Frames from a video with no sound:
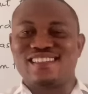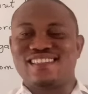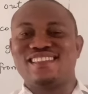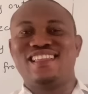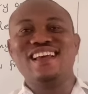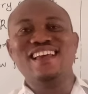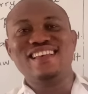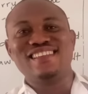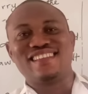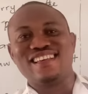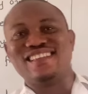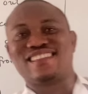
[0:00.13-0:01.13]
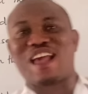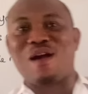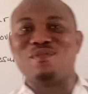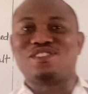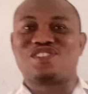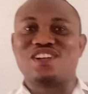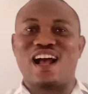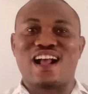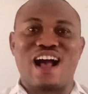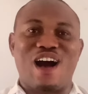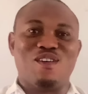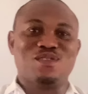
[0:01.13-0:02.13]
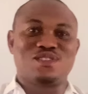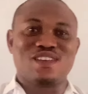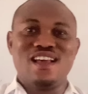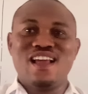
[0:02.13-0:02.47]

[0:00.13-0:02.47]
This is Chemistry Hangout.